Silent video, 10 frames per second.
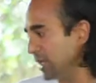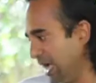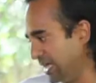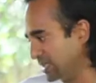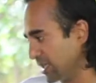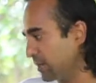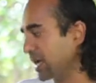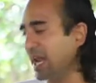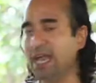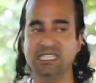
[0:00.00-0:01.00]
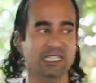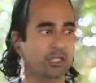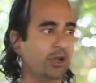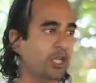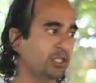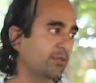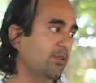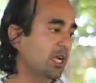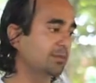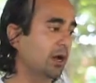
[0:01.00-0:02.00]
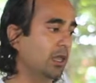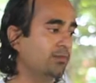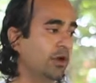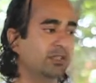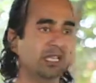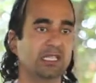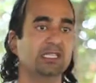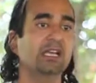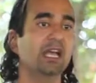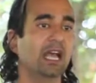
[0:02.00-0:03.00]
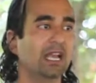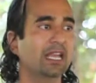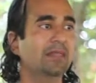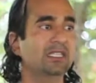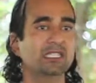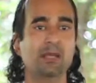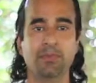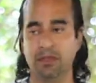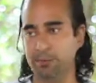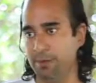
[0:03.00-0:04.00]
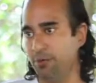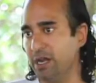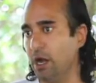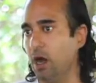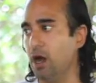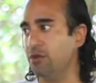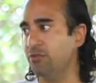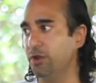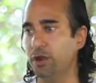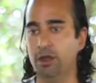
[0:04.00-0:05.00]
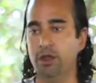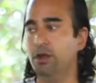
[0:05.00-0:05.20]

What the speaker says: And collecting the trash is the first part of the process. And again, this is something that would be pretty hard for